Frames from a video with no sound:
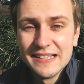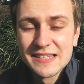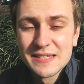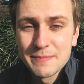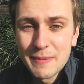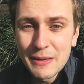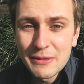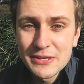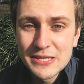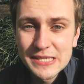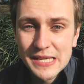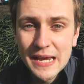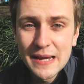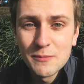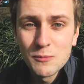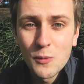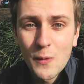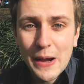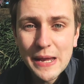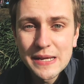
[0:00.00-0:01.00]
It's about the
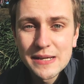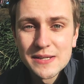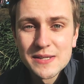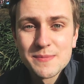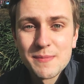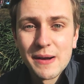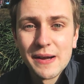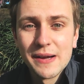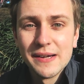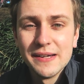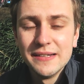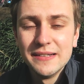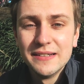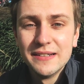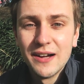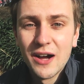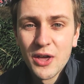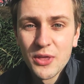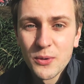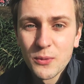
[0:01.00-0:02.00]
same weight as my
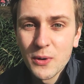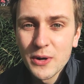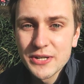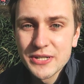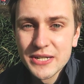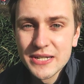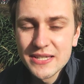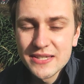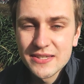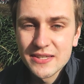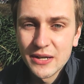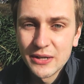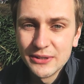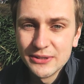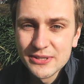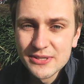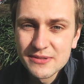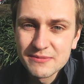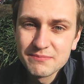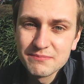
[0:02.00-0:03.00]
other watches,
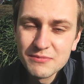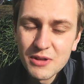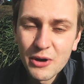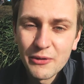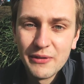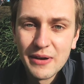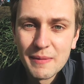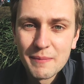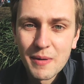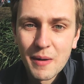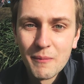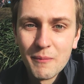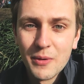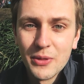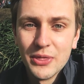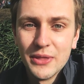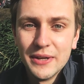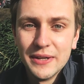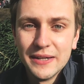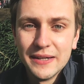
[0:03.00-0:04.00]
so it's not really a problem
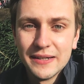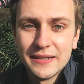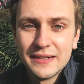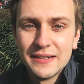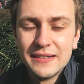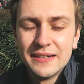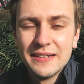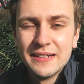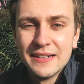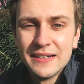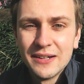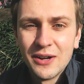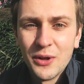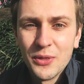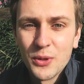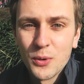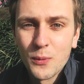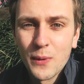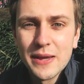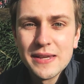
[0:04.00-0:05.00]
on the
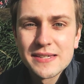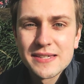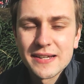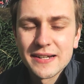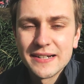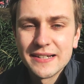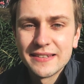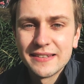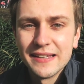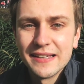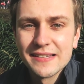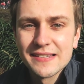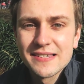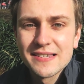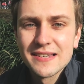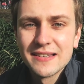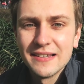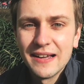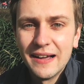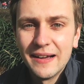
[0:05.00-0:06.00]
weight side of things,
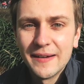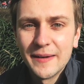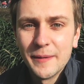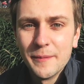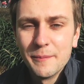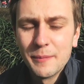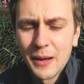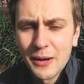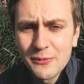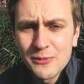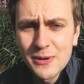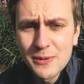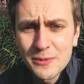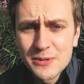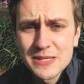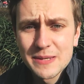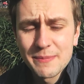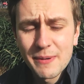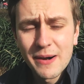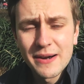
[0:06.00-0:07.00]
but I really
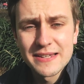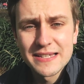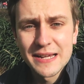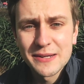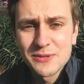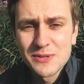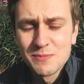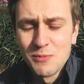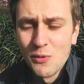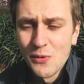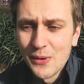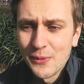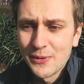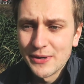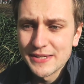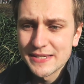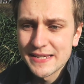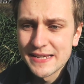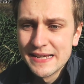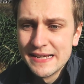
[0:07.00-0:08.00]
was surprised how small it
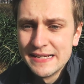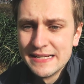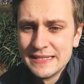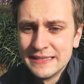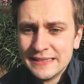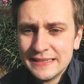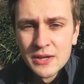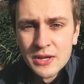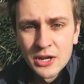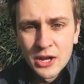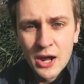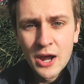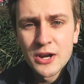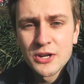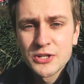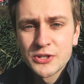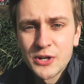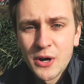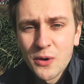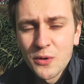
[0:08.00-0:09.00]
was. Kind
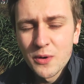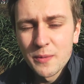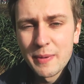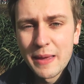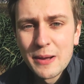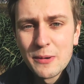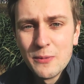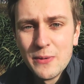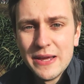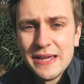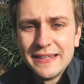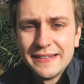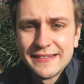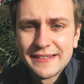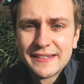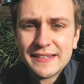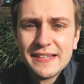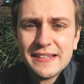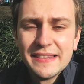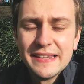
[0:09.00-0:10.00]
of struggled a bit
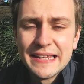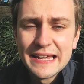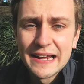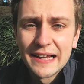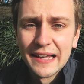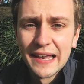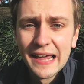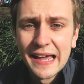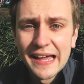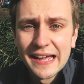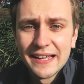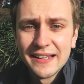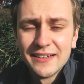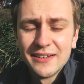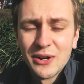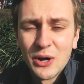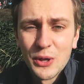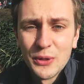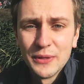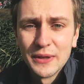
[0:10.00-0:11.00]
with the glare
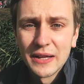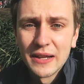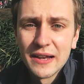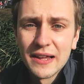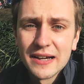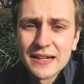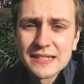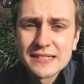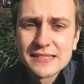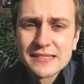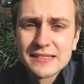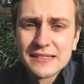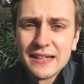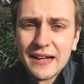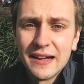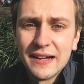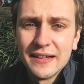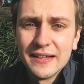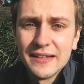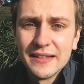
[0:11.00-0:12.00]
on the glass.
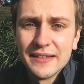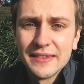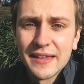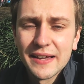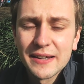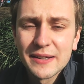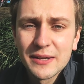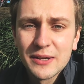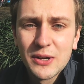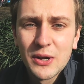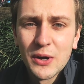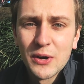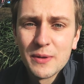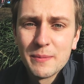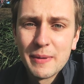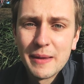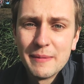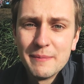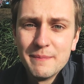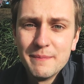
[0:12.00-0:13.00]
That could
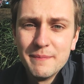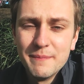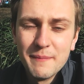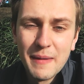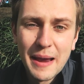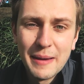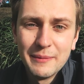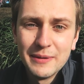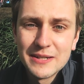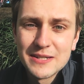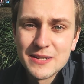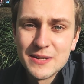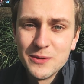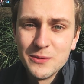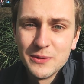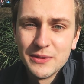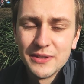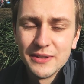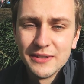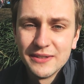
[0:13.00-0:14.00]
have been maybe to
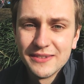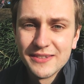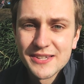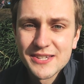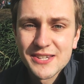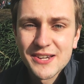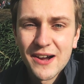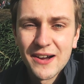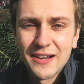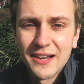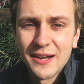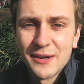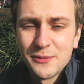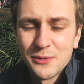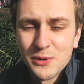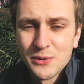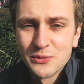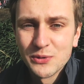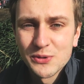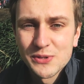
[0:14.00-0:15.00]
do with the skylight
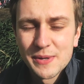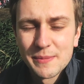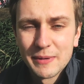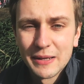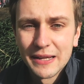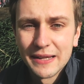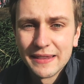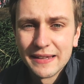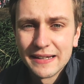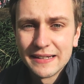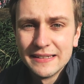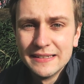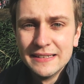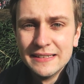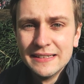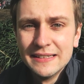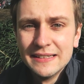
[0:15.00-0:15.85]
roof or something like that,